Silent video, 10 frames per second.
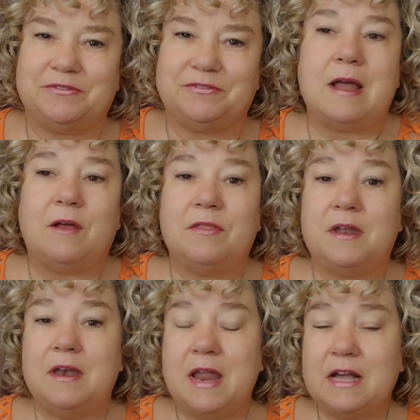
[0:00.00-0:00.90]
Now,
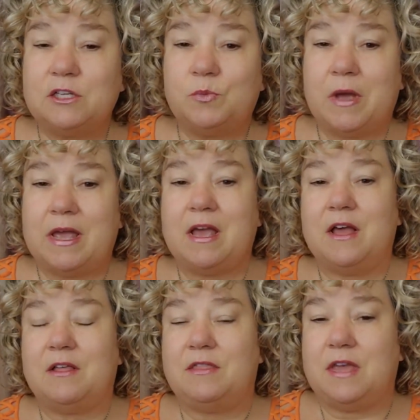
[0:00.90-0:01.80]
the next way
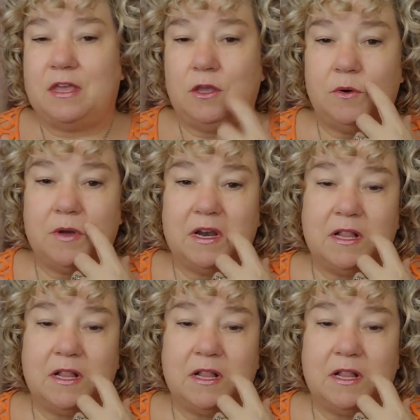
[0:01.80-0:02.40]
that you can